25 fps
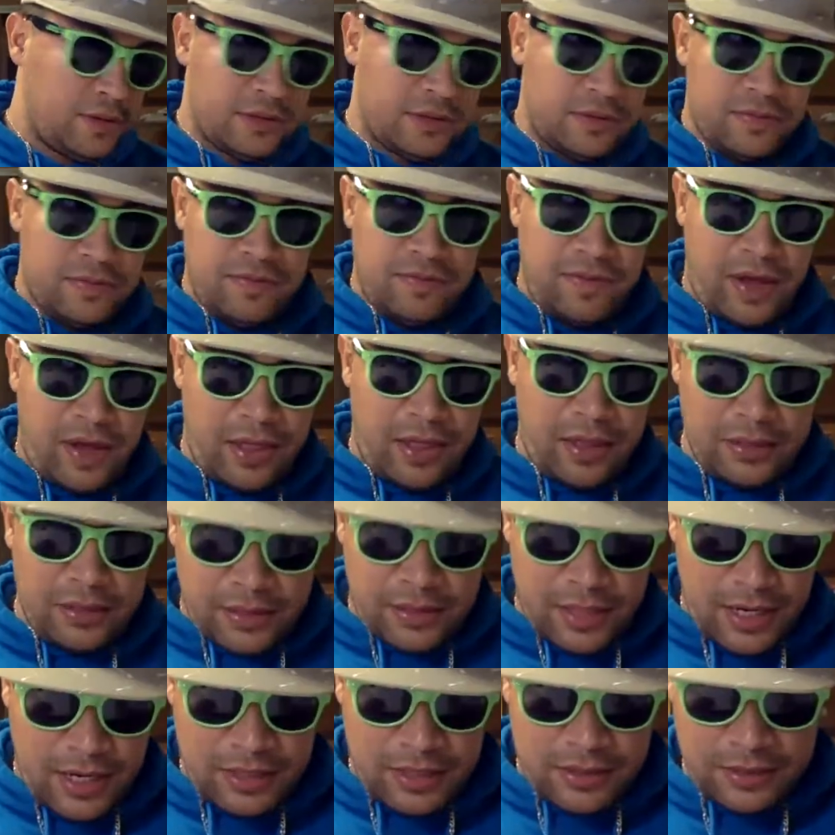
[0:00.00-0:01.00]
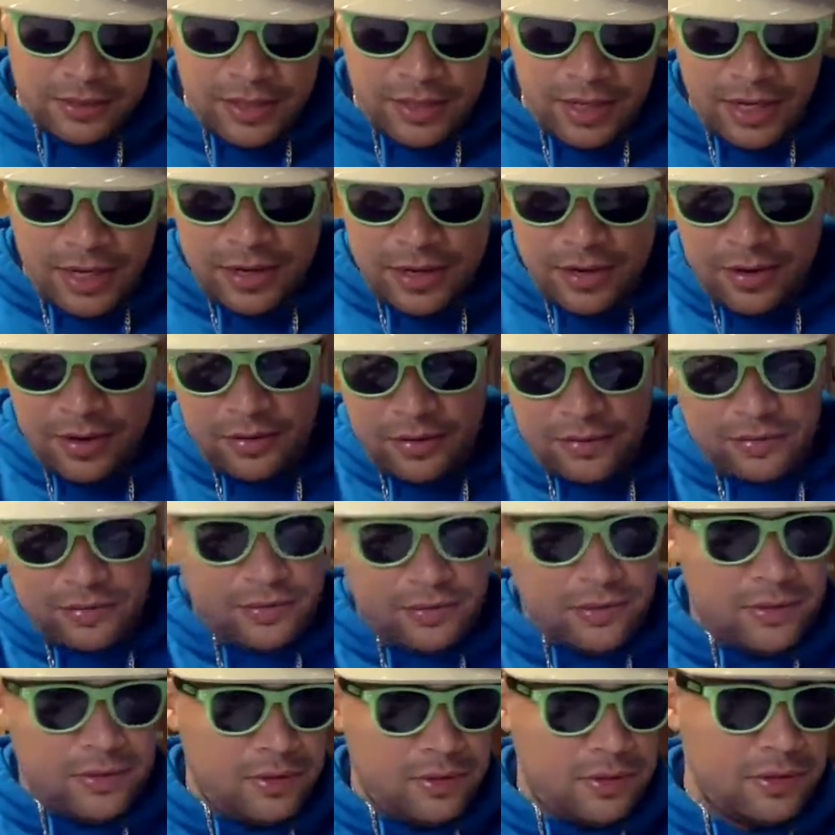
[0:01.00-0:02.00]
Some Valentine's Day
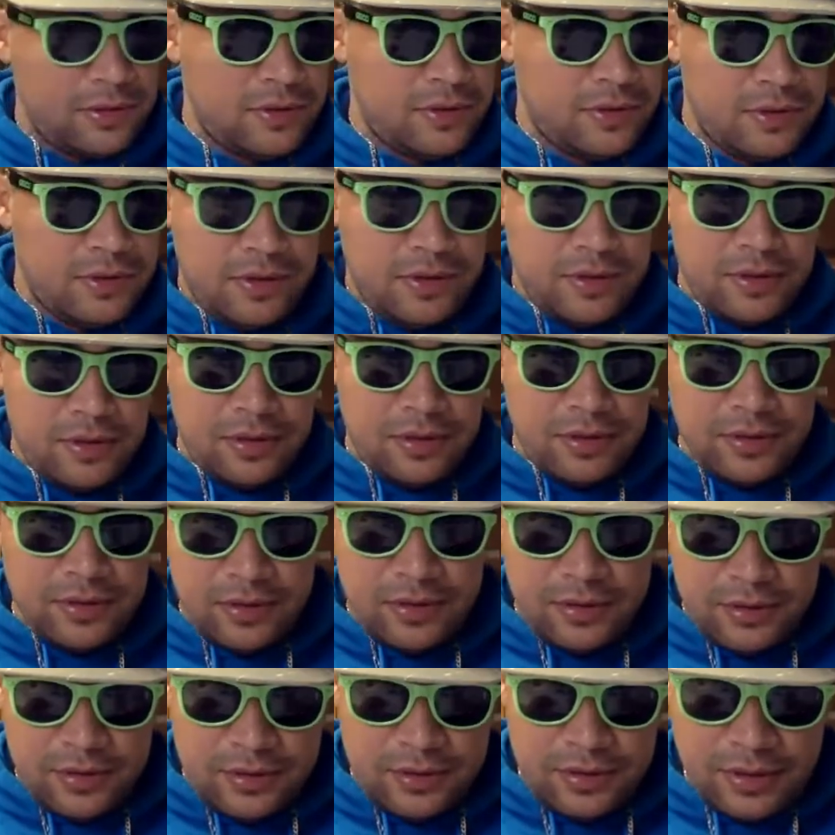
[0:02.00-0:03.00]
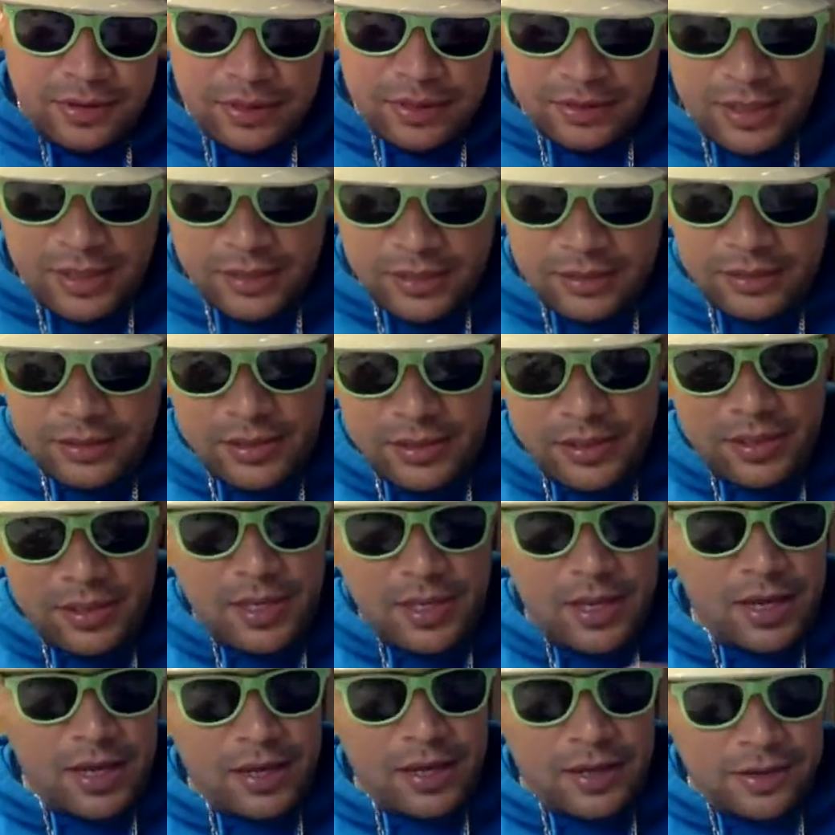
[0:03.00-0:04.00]
notes. You guys can't see
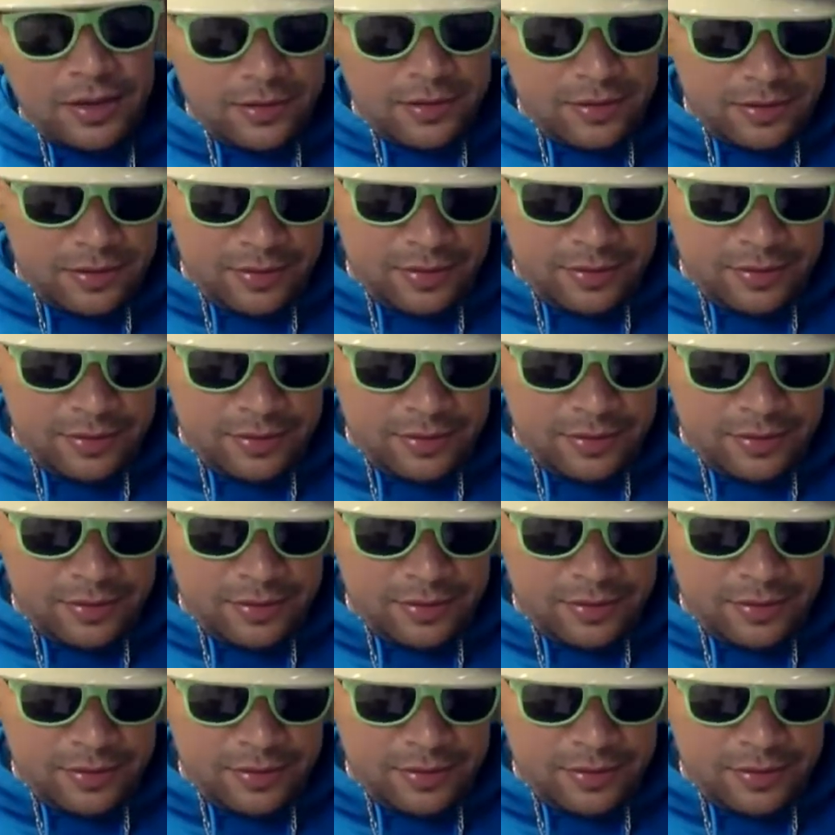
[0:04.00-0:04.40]
that.